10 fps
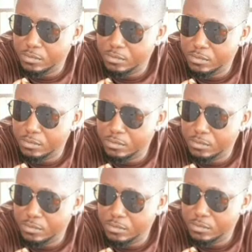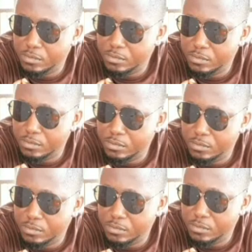
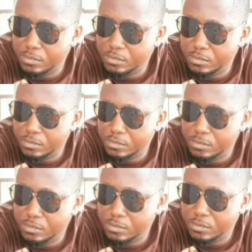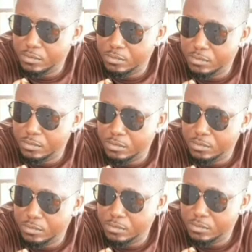
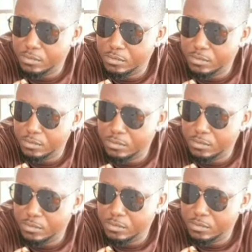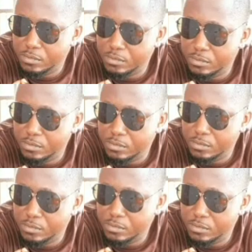
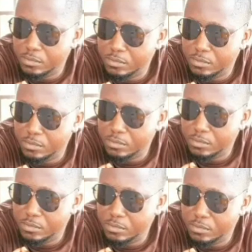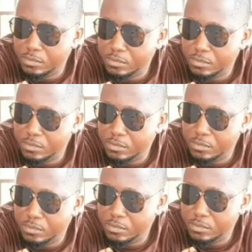
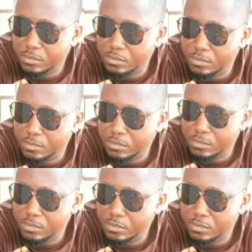This person isn't speaking.